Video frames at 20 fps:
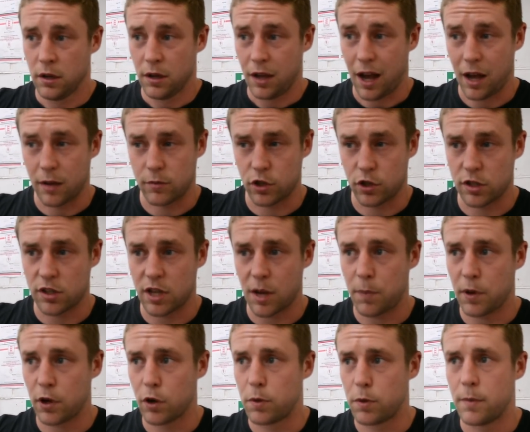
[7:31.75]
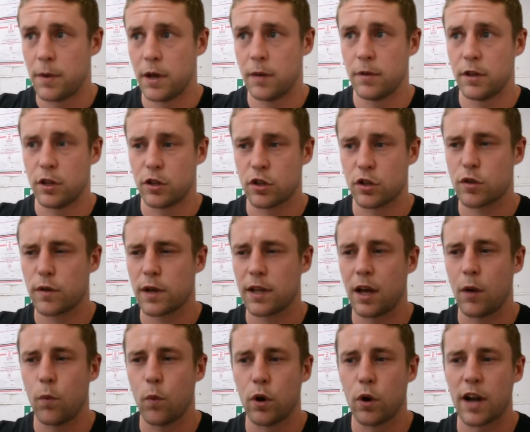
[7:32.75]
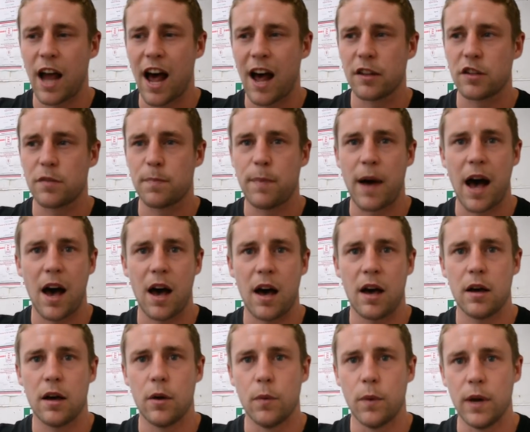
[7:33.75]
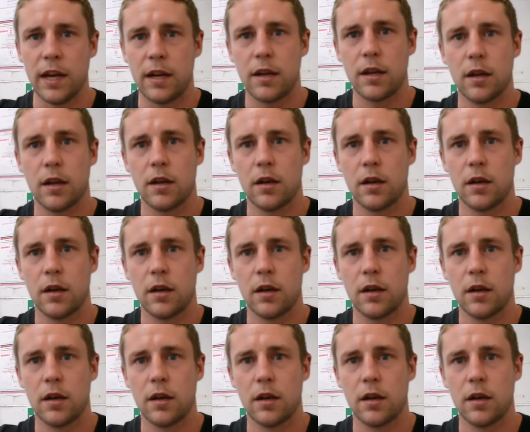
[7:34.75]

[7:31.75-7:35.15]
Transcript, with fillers: I'm just stepping up a bit, but they're just doing like one hard spar a week,